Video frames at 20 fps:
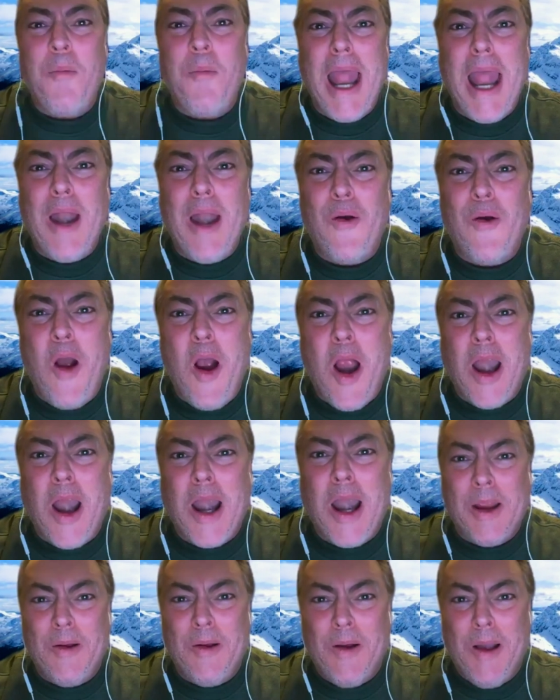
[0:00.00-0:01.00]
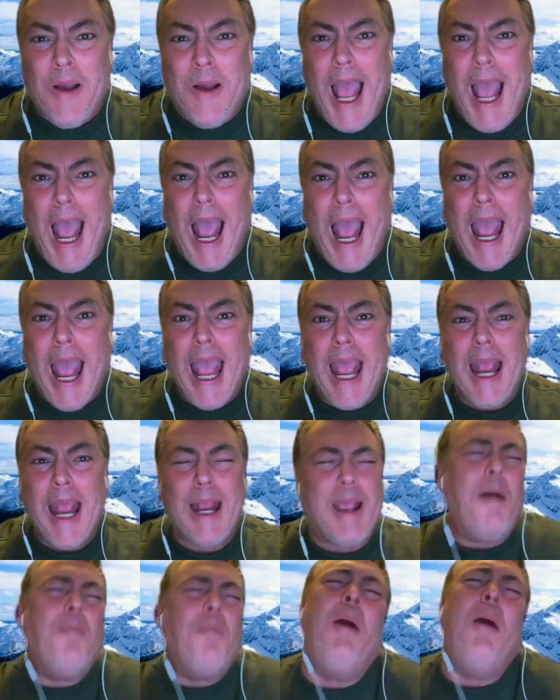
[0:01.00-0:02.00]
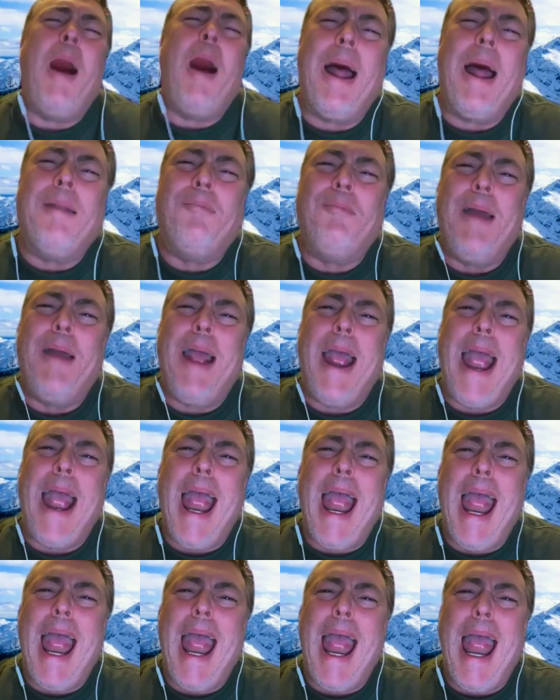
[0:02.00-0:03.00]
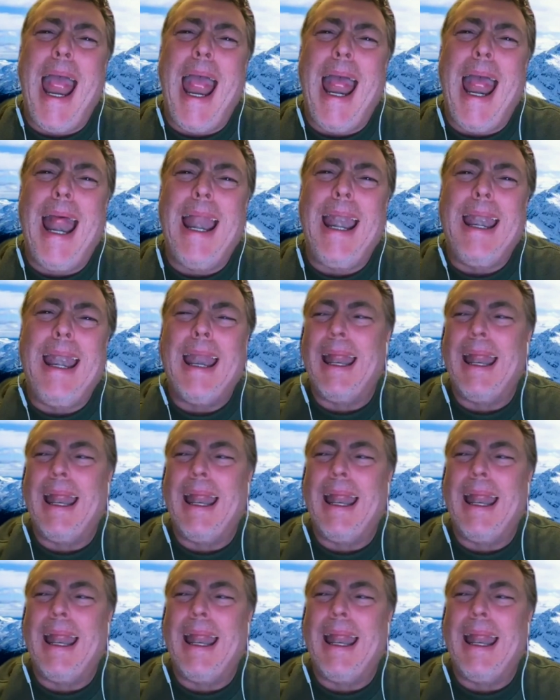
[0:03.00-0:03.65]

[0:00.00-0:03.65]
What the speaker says: am I to argue, huh? Come on, man.